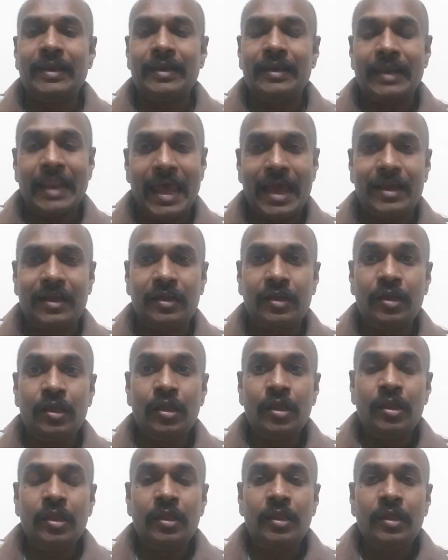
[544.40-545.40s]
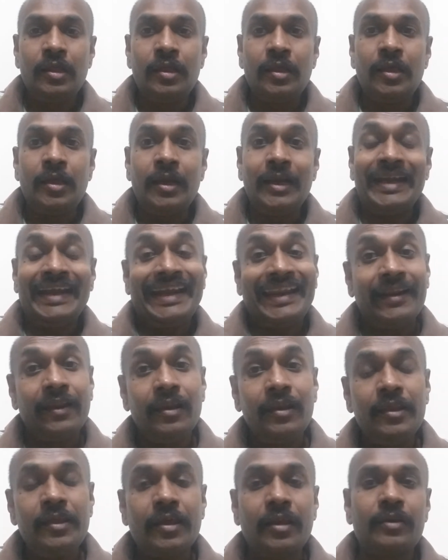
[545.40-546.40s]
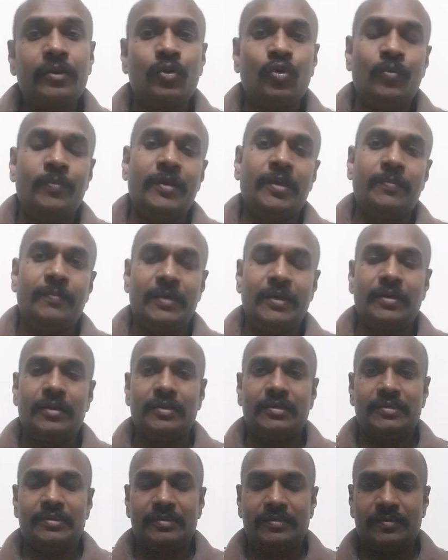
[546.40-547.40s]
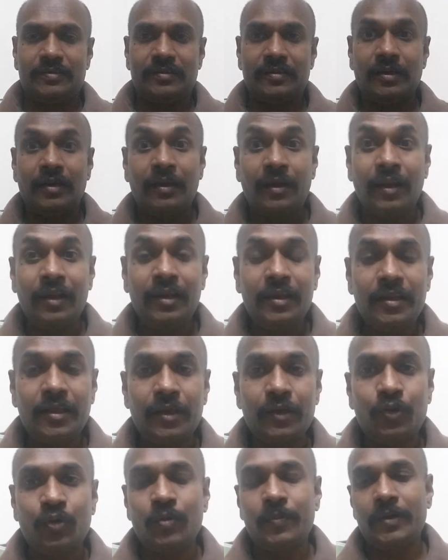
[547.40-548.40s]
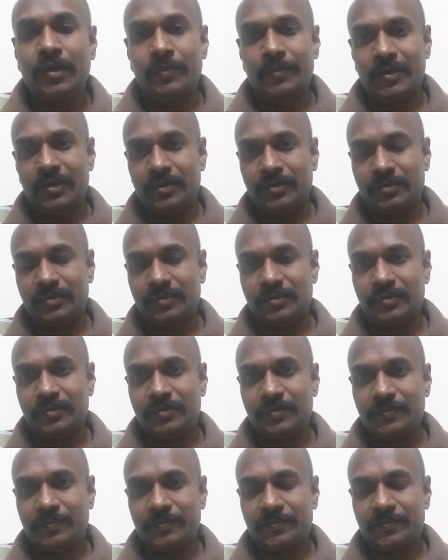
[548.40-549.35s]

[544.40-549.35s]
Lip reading: lakh trillion cubic meters. Trillion cubic meters.